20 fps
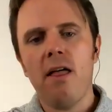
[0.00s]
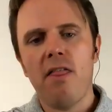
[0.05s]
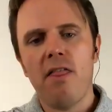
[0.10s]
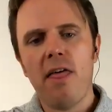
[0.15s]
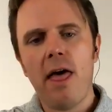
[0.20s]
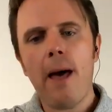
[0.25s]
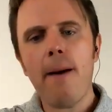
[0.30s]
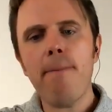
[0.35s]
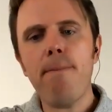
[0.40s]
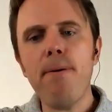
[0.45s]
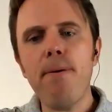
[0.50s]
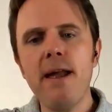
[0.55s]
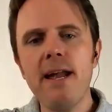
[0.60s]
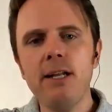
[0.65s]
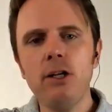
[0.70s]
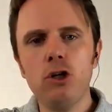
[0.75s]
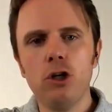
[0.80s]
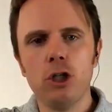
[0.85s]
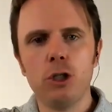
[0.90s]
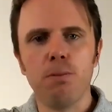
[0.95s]
That
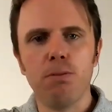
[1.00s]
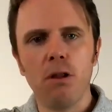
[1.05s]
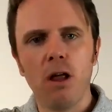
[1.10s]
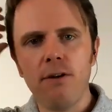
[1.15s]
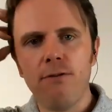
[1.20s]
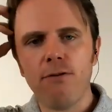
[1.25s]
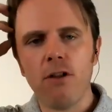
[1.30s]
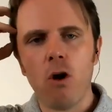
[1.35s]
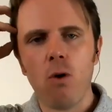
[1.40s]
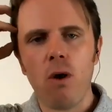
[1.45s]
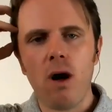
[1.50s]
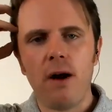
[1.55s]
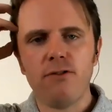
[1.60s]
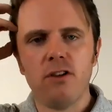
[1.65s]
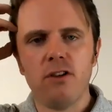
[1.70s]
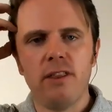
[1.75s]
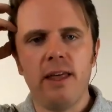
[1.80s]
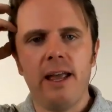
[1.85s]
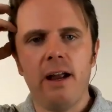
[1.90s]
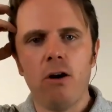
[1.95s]
pinches blood flow off
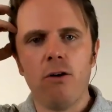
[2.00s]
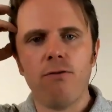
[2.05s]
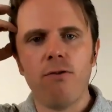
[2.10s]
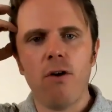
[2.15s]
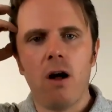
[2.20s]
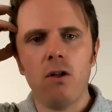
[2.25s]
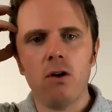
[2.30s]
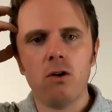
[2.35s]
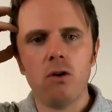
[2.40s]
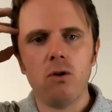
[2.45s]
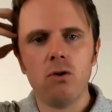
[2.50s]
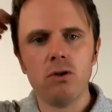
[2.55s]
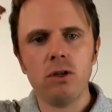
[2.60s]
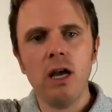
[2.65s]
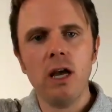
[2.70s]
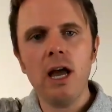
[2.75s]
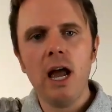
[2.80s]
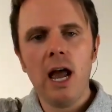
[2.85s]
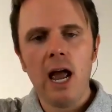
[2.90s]
to the hair follicles.